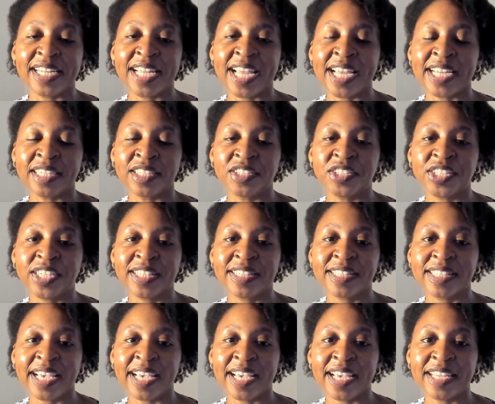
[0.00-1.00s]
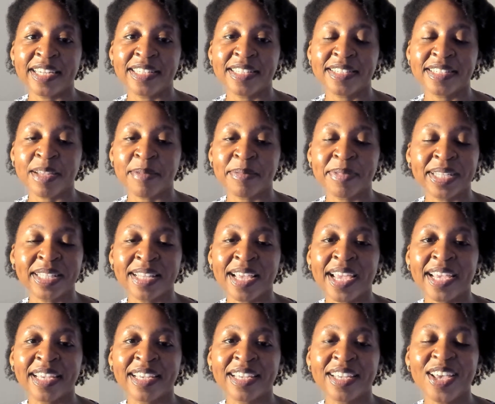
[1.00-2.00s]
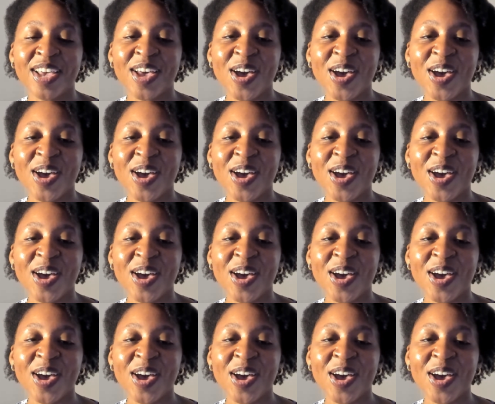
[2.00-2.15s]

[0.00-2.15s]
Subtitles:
And she said something like,